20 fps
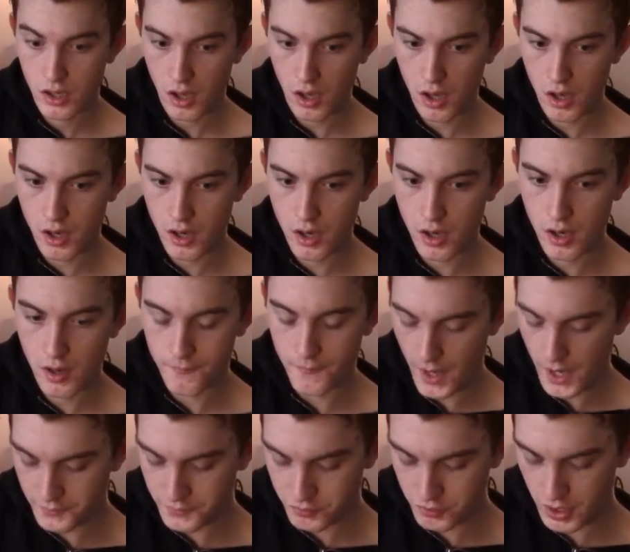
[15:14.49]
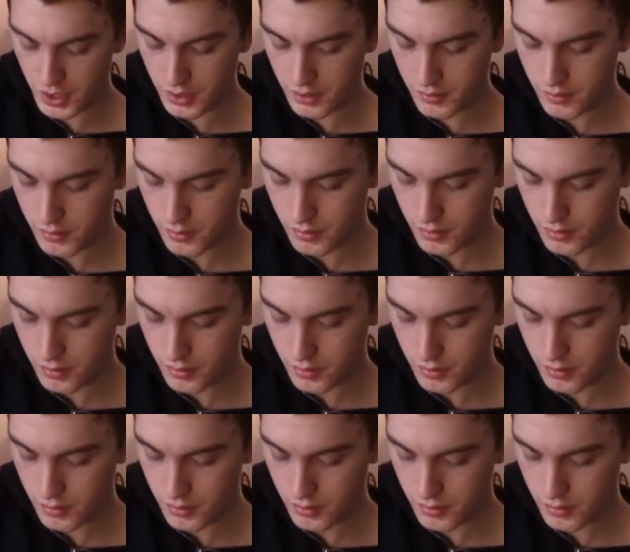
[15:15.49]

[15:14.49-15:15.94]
5 string.